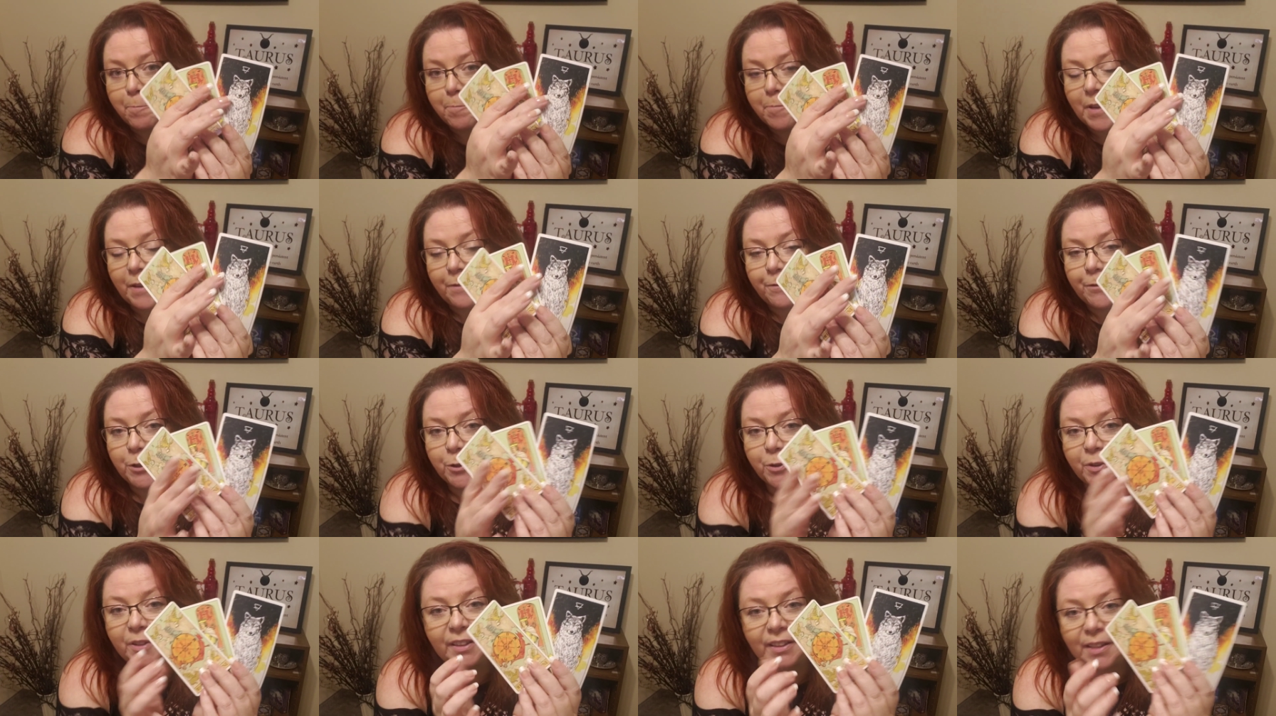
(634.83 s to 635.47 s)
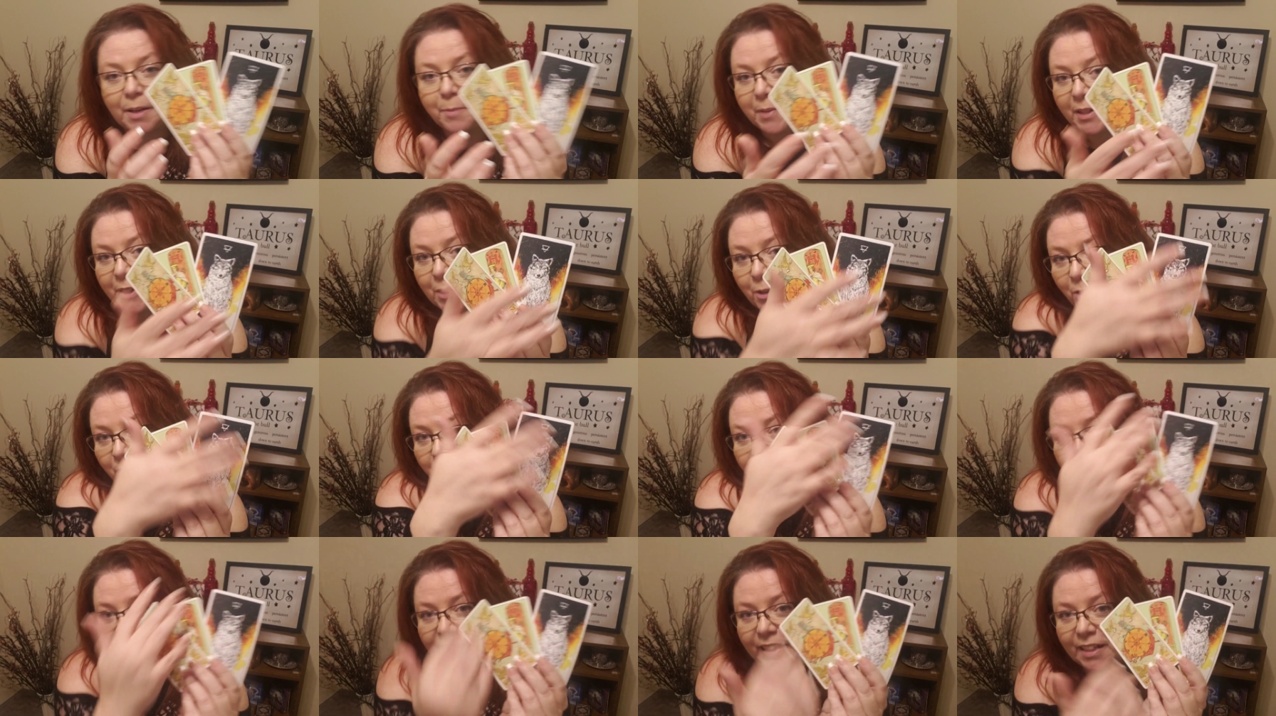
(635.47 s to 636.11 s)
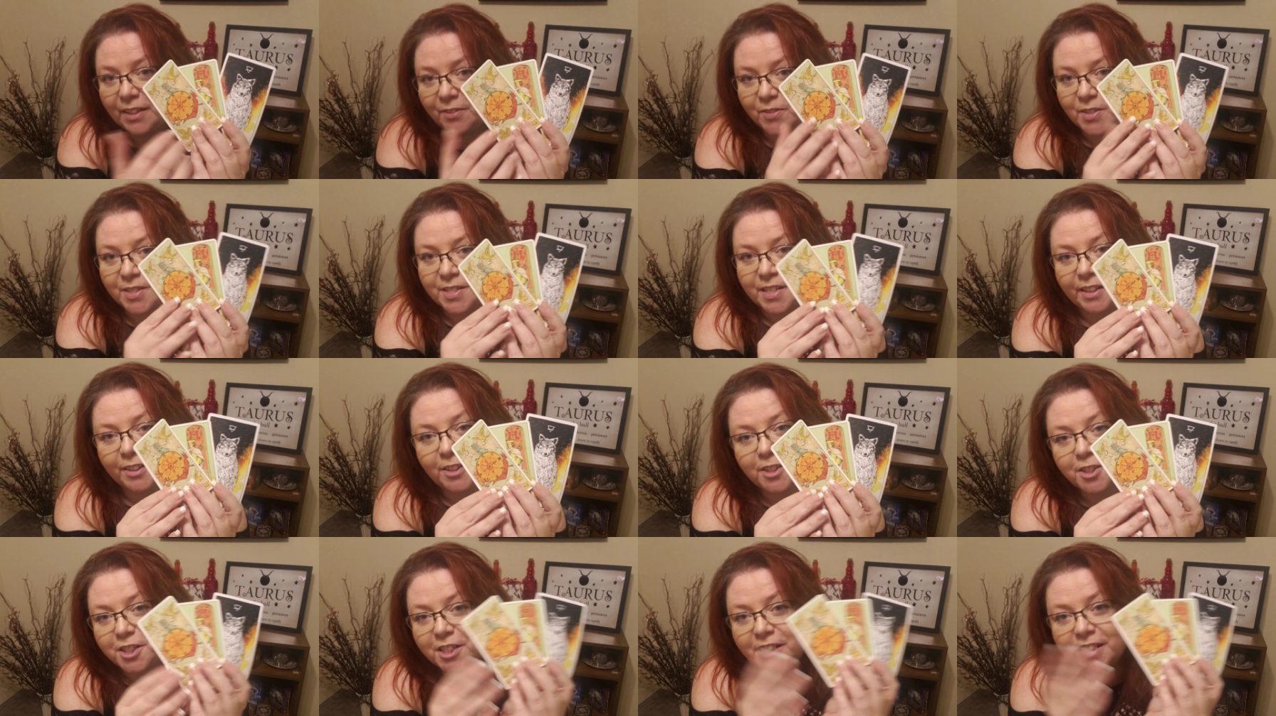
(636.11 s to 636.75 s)
If you can let me know if any of this
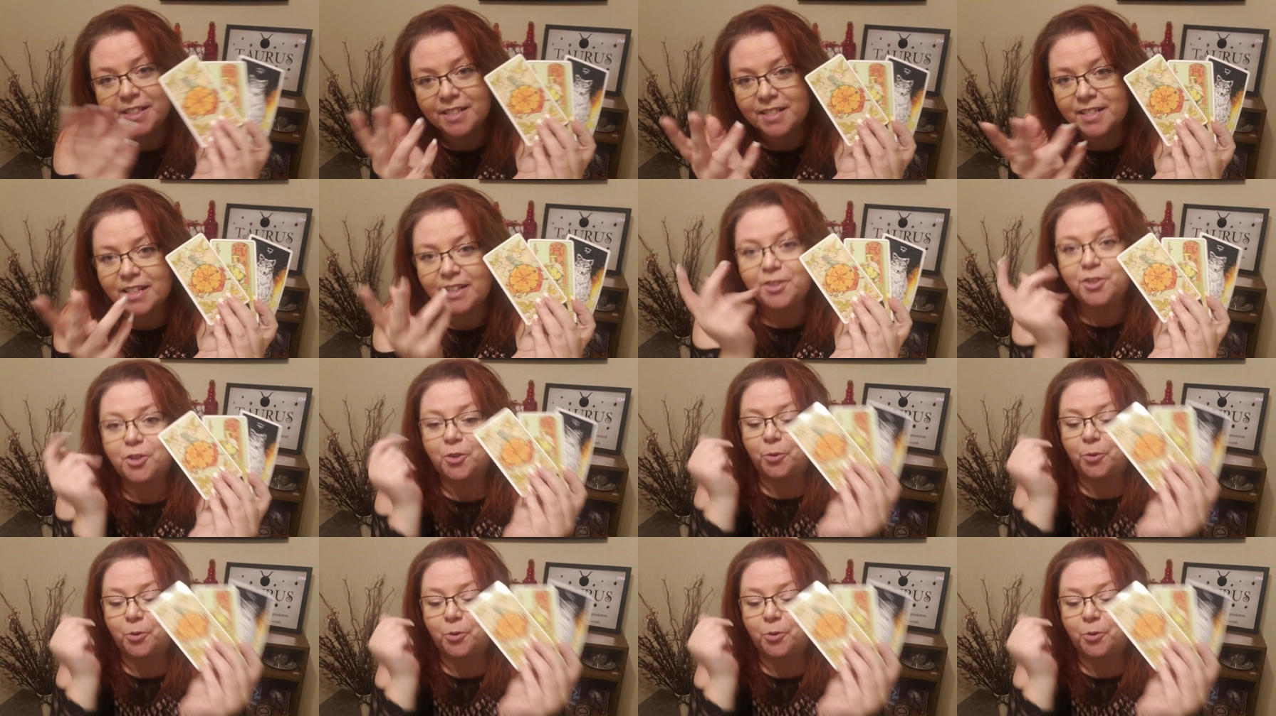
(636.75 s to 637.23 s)
energy is in your